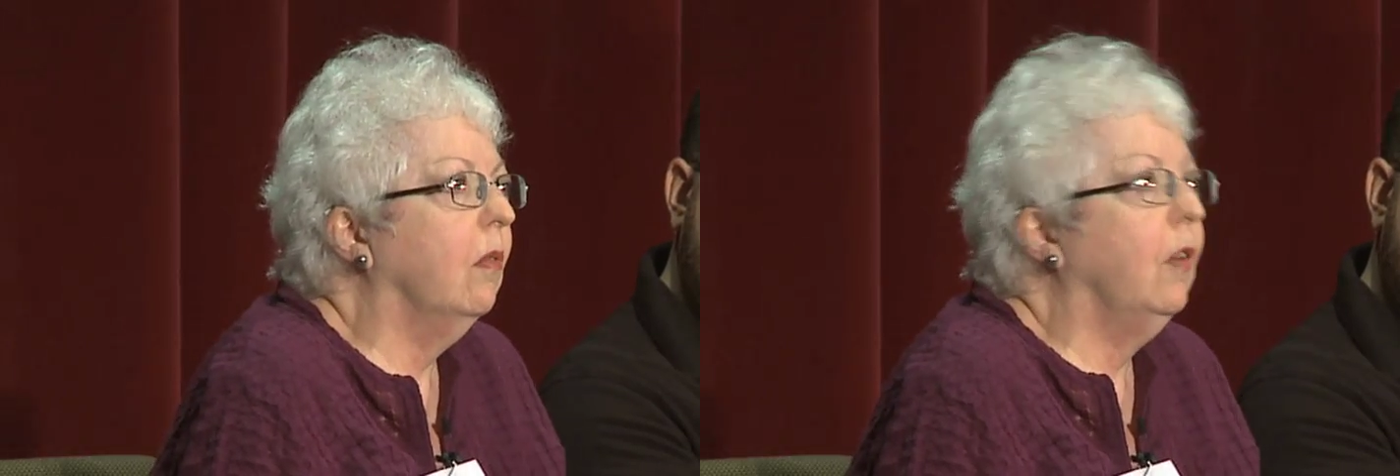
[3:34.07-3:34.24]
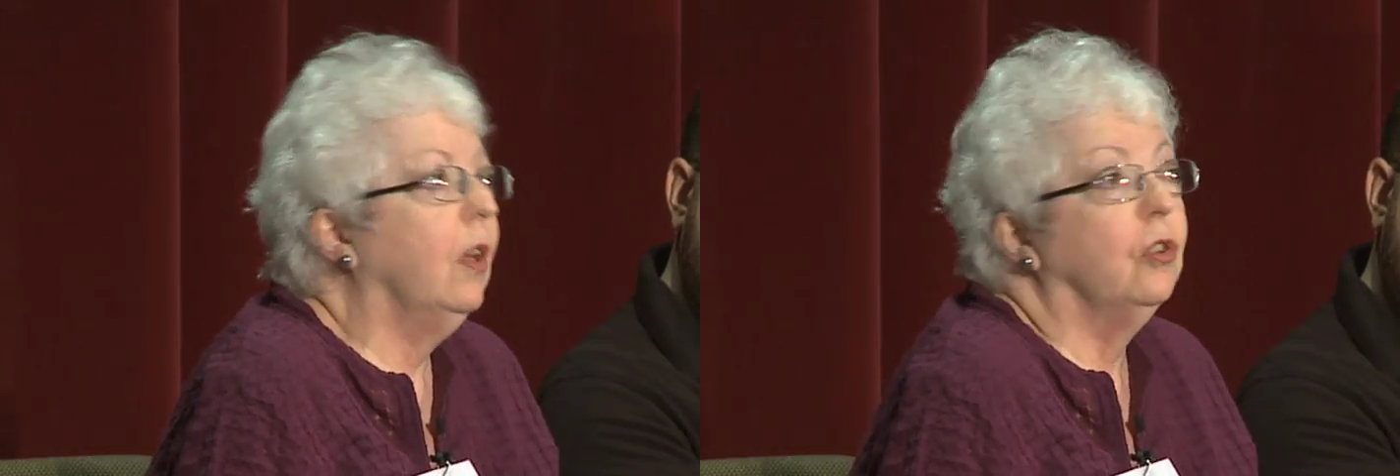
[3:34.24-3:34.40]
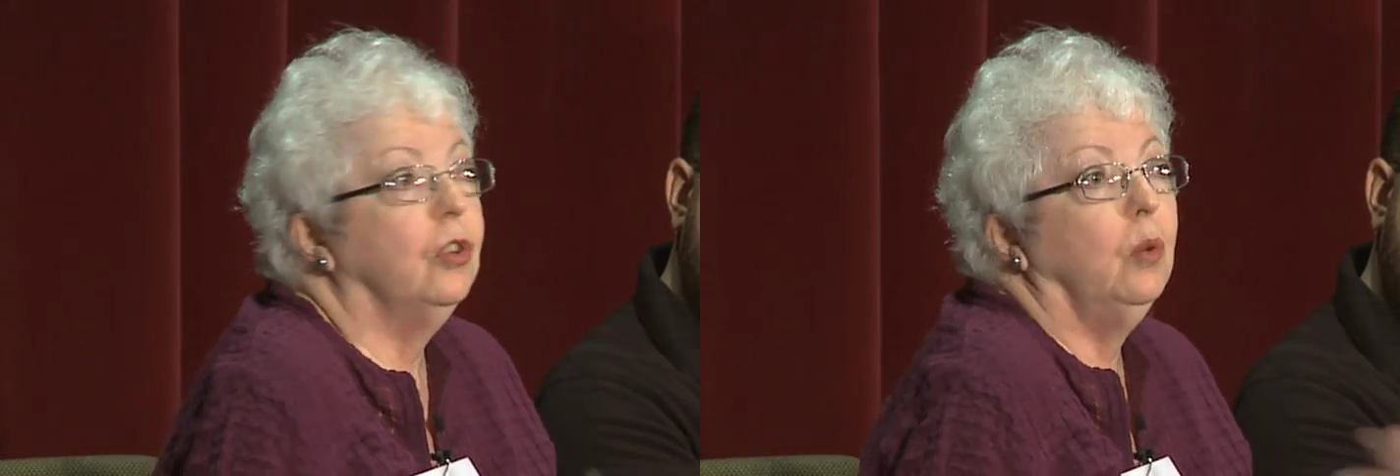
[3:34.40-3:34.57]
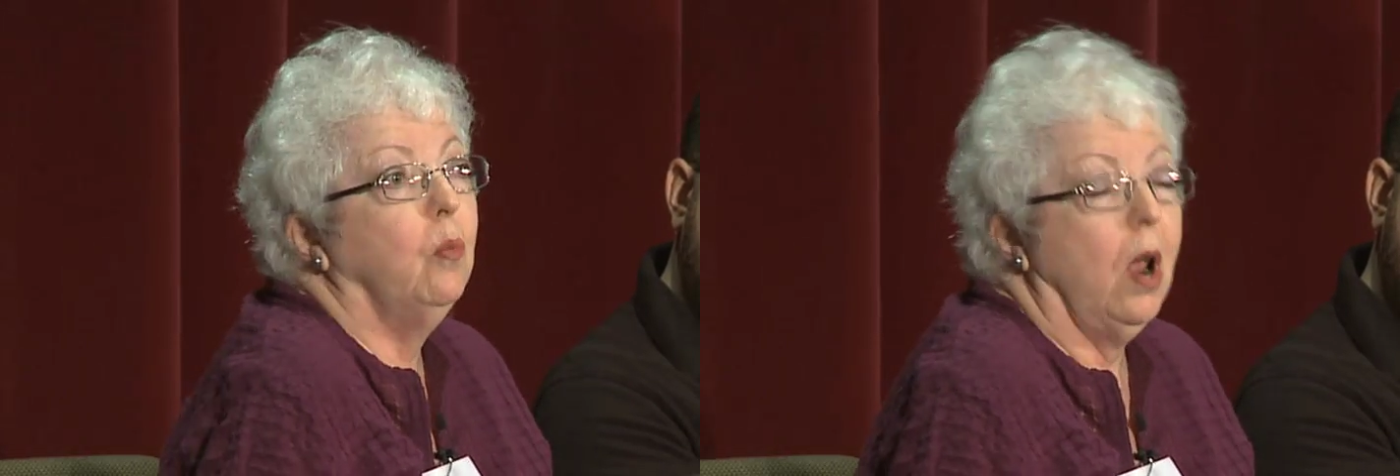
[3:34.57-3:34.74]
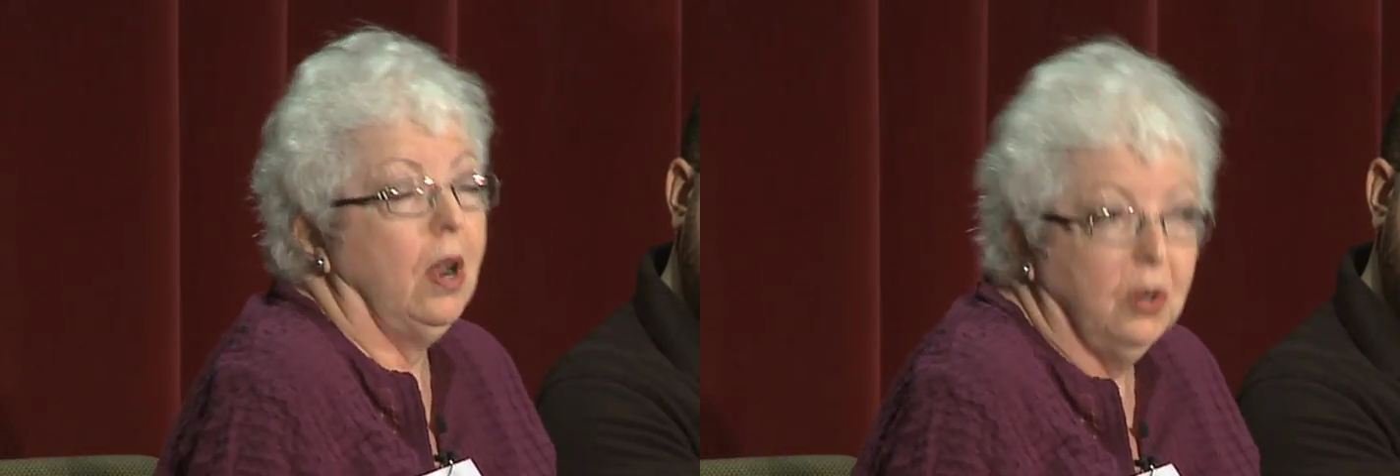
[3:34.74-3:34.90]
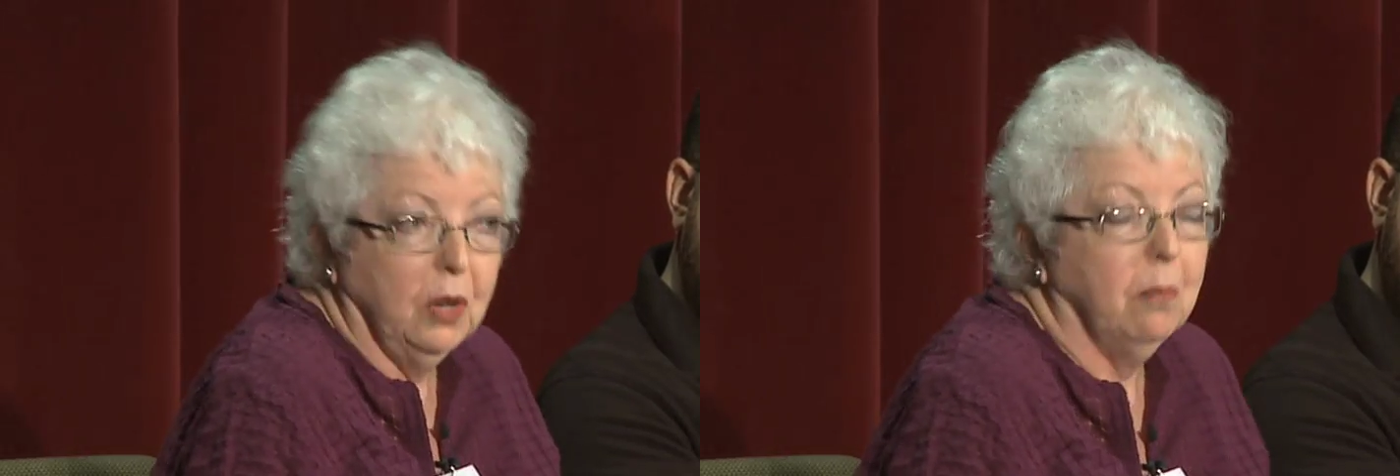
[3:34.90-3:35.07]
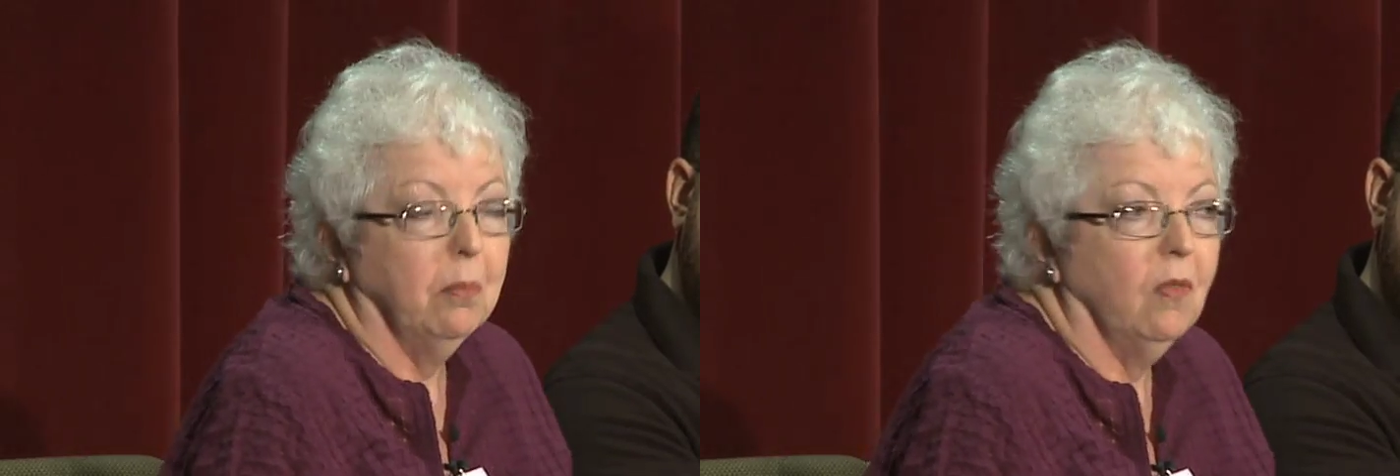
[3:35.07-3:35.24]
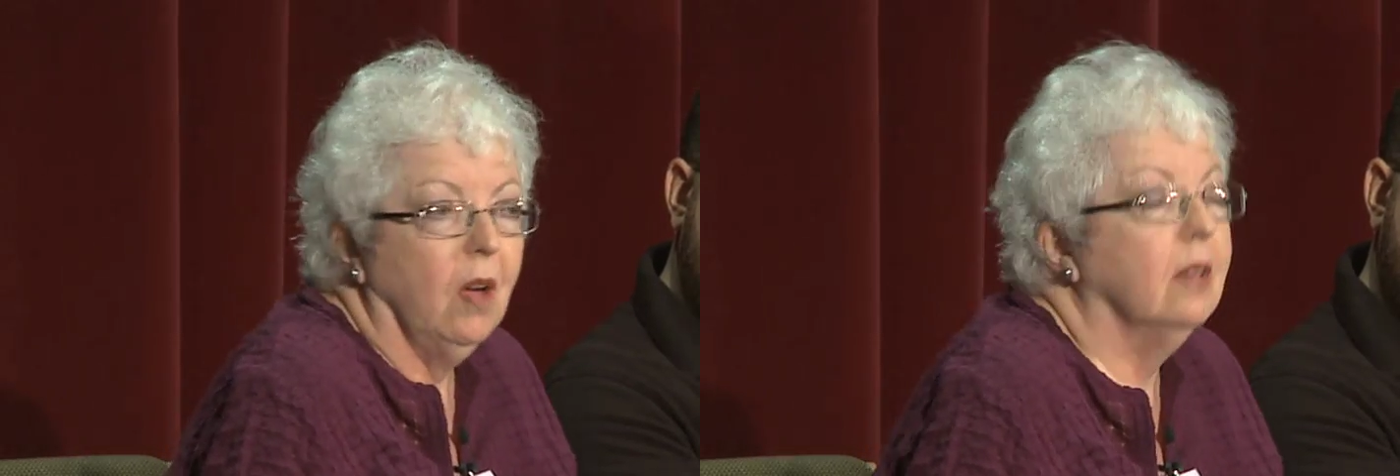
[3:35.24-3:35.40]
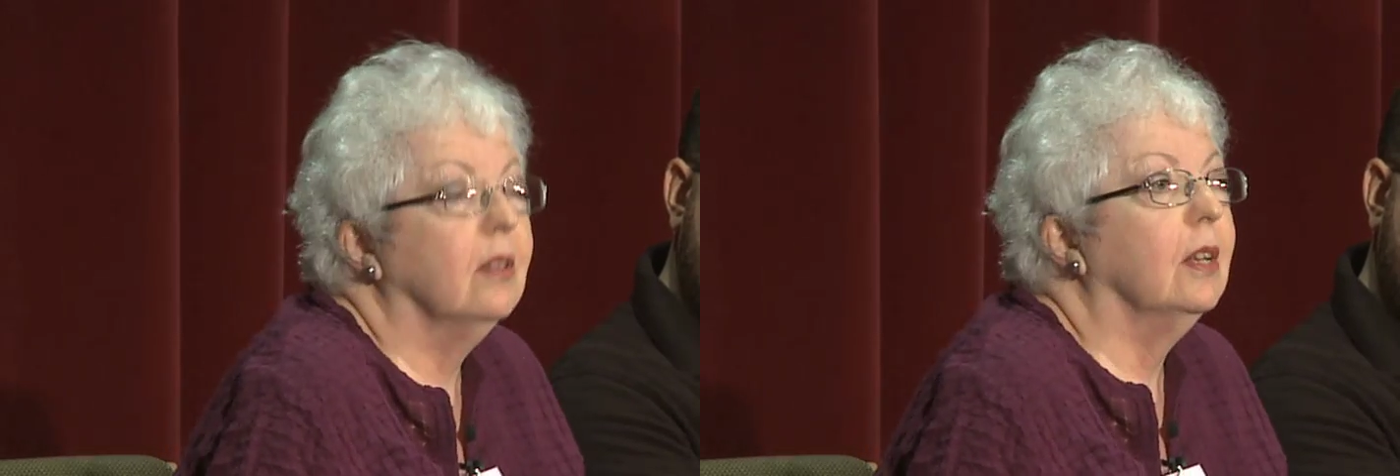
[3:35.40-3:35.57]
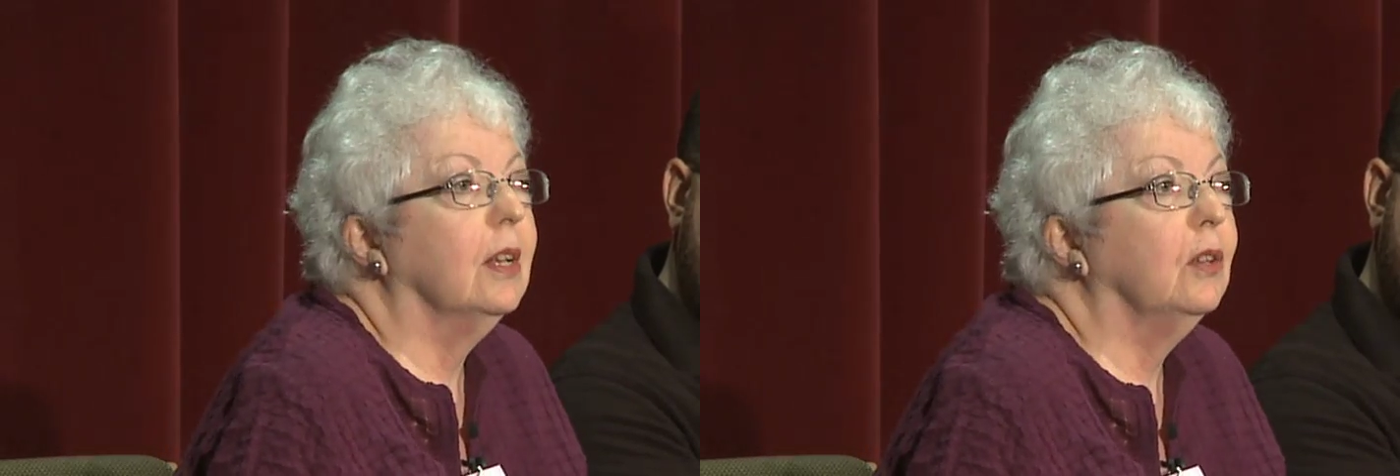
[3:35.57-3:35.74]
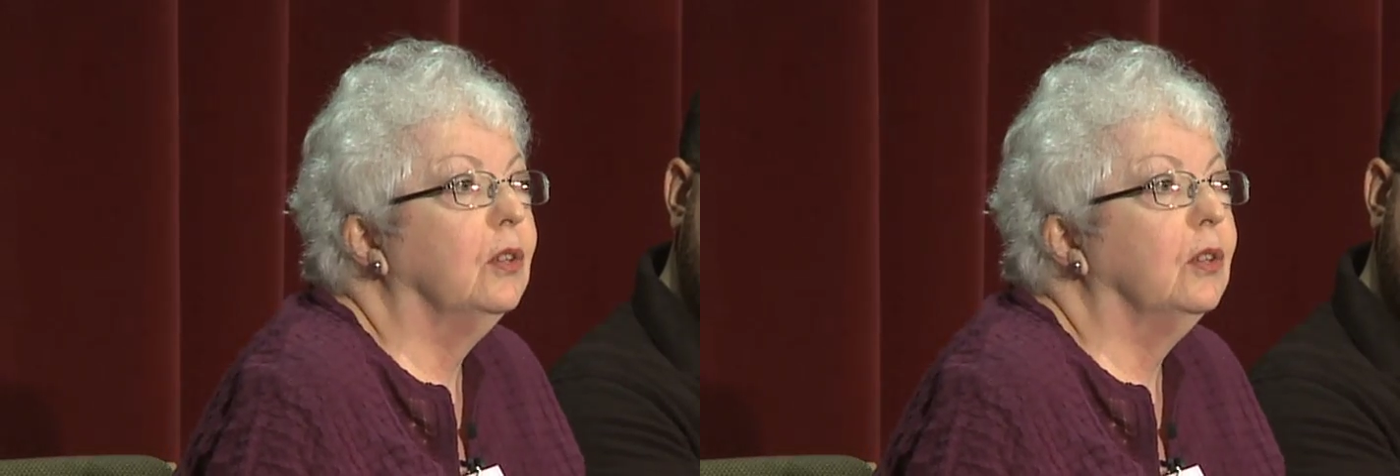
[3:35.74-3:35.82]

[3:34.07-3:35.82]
felt she wanted to improvise a little,